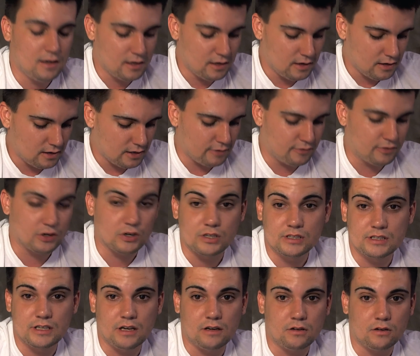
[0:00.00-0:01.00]
if you're going
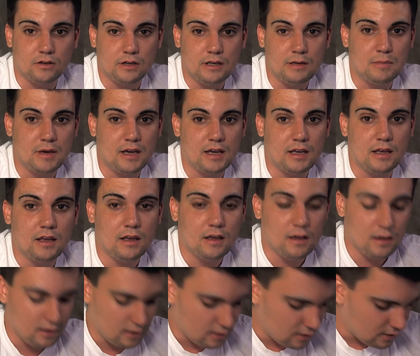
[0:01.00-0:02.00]
to sell it on eBay.
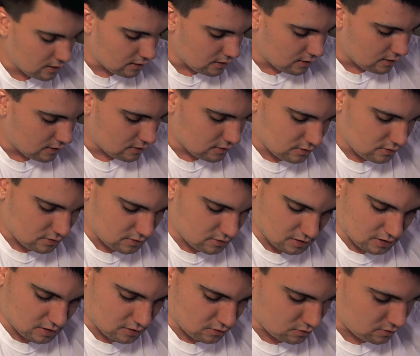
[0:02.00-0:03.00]

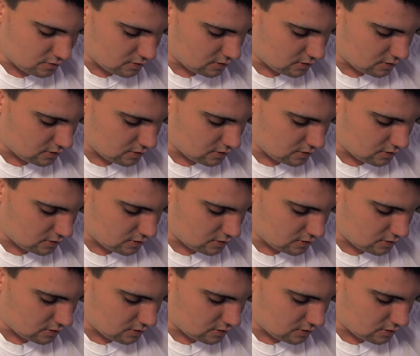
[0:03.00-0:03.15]
So,